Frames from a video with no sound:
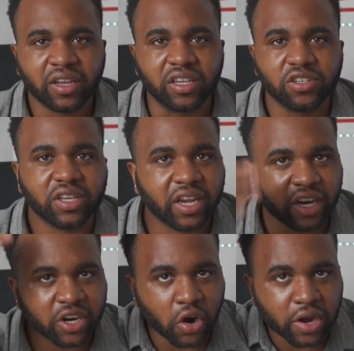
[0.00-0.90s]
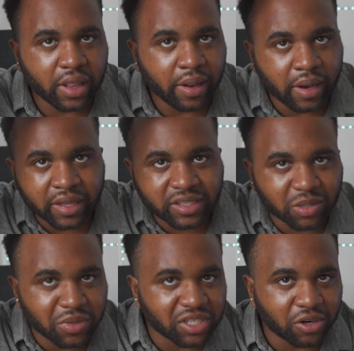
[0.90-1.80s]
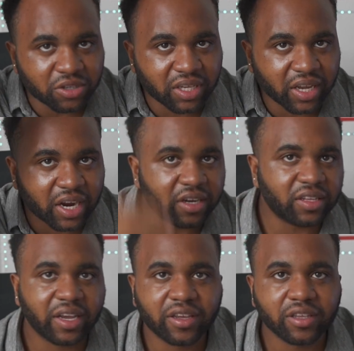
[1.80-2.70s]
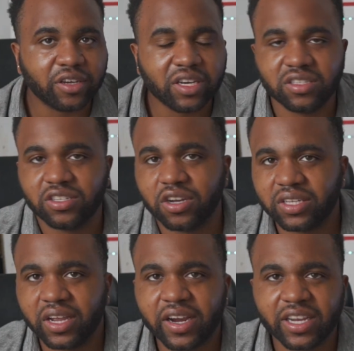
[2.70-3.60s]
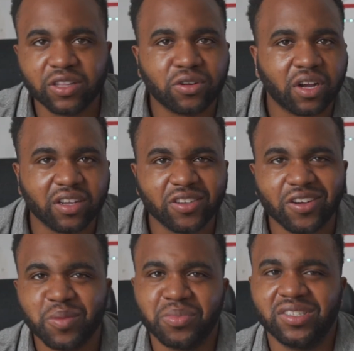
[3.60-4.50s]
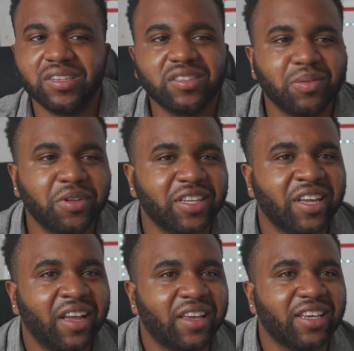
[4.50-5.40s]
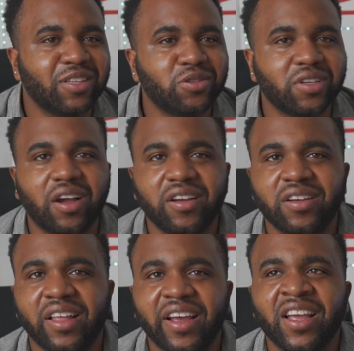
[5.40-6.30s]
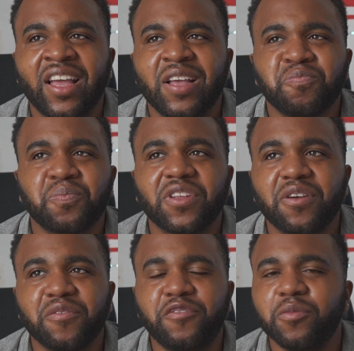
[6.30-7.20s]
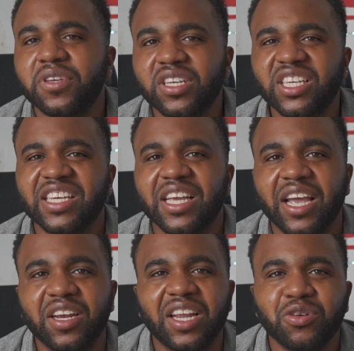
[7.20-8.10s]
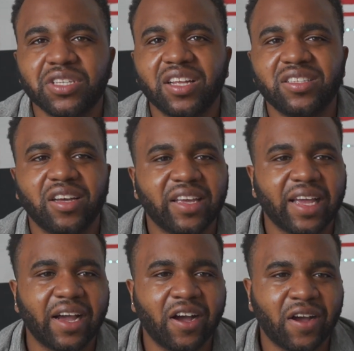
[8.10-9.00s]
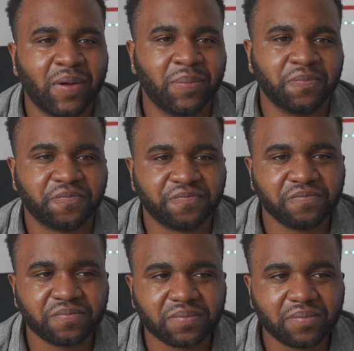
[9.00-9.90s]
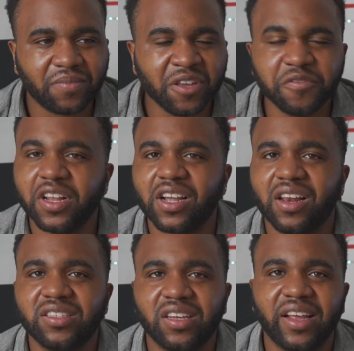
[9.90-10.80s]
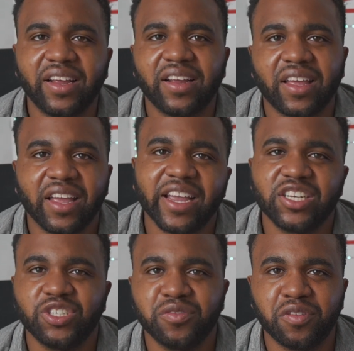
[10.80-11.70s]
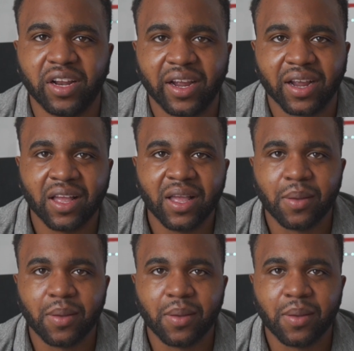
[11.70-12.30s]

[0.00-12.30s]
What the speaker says: your hair growing a little bit out of your hair, and they're like, you need to cut your hair, you look, unpresentable, you look like, for me, it was a lot of, I felt like a lot of like hatred for like